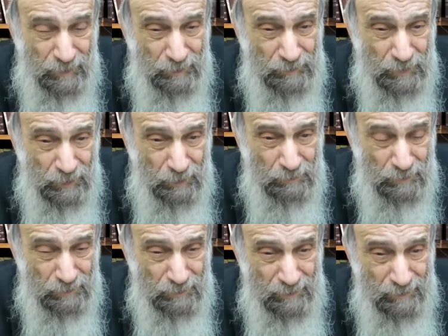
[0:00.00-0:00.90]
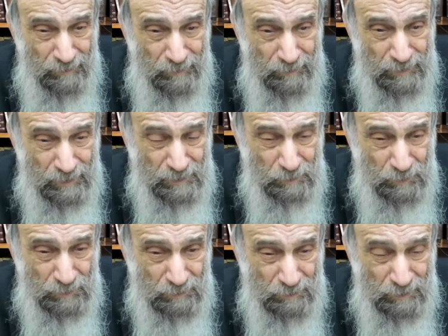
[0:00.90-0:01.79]
of Torah just
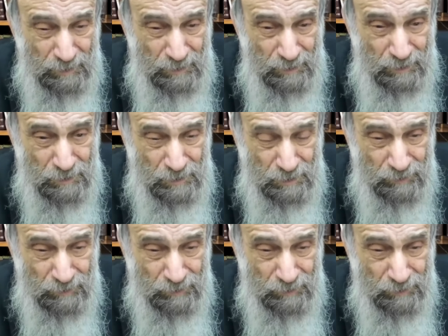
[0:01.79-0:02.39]
with learning Yiddish.